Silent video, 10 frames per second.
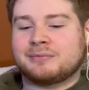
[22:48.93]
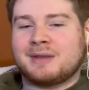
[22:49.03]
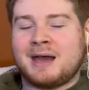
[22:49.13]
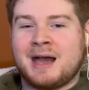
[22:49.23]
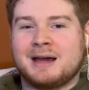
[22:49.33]

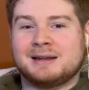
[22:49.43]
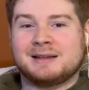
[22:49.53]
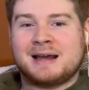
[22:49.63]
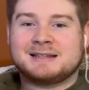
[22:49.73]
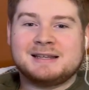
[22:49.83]
And
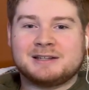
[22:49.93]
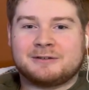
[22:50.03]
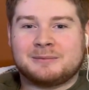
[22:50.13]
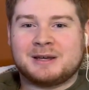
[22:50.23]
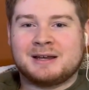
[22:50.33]
that's easier
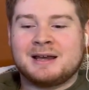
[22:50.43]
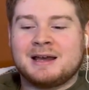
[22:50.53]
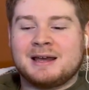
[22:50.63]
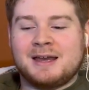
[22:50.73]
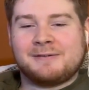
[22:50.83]
for me
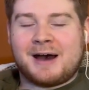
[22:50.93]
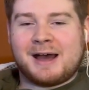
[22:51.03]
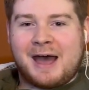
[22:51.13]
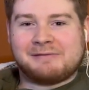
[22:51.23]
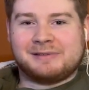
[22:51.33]
if
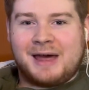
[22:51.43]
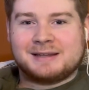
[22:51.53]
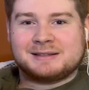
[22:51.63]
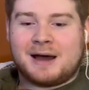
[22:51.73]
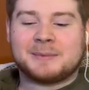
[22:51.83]
I have
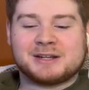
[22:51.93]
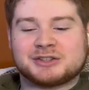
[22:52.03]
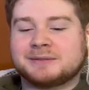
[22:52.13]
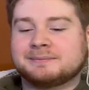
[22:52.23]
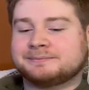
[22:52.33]
less
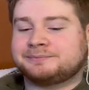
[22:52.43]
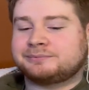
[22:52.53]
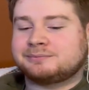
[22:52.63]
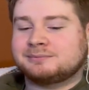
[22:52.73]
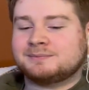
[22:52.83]
competition,
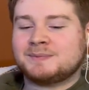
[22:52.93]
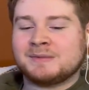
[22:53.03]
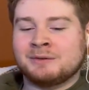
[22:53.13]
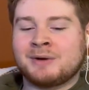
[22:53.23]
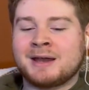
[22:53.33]

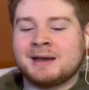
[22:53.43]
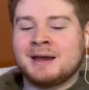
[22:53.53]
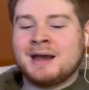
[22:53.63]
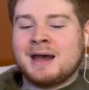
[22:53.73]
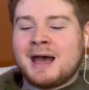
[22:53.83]
right?
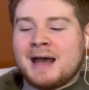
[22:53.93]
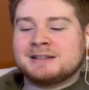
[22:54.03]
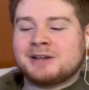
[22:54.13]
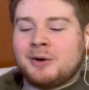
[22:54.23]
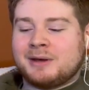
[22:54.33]
And
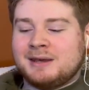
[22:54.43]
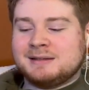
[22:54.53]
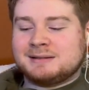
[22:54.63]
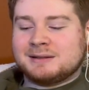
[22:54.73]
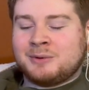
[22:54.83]
so
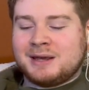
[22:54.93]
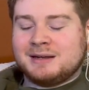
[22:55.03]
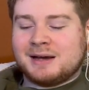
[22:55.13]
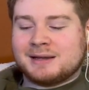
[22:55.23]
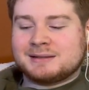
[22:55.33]
he's what he
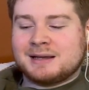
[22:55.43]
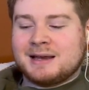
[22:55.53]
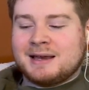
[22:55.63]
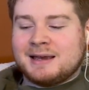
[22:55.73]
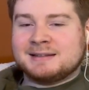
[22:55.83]
does
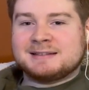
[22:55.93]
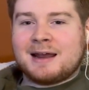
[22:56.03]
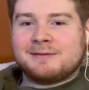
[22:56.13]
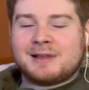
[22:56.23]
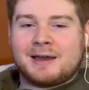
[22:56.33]

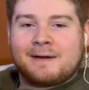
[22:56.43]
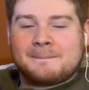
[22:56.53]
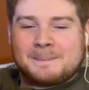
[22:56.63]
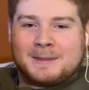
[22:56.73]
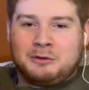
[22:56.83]
instead of like
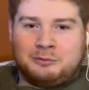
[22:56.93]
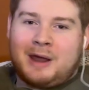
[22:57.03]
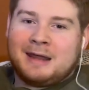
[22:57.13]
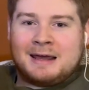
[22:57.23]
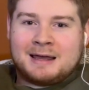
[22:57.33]

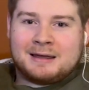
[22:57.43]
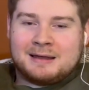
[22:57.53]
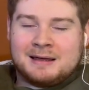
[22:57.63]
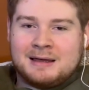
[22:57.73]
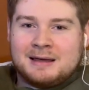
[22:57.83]
raiding
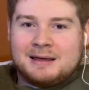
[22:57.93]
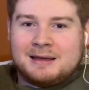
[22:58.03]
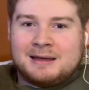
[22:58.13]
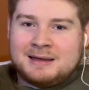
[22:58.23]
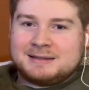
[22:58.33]

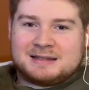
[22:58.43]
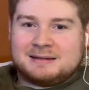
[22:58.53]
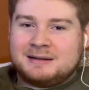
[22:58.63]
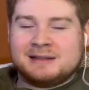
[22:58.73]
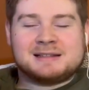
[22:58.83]

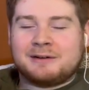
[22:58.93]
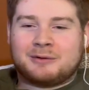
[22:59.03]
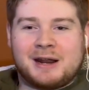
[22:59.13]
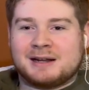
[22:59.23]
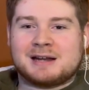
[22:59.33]
instead of
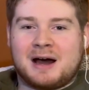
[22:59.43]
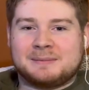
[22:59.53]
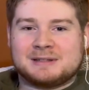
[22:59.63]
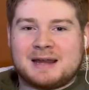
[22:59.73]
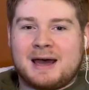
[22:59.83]
raiding
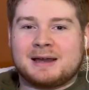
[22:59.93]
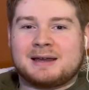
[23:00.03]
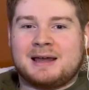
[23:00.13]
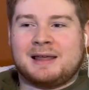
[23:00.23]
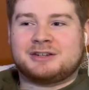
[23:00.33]
Tom's deck
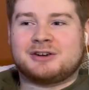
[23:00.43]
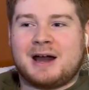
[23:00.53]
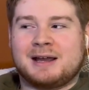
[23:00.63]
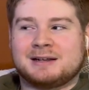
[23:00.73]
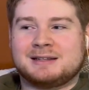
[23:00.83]
and like
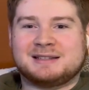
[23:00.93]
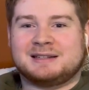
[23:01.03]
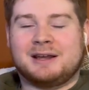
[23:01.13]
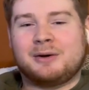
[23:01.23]
trying to steal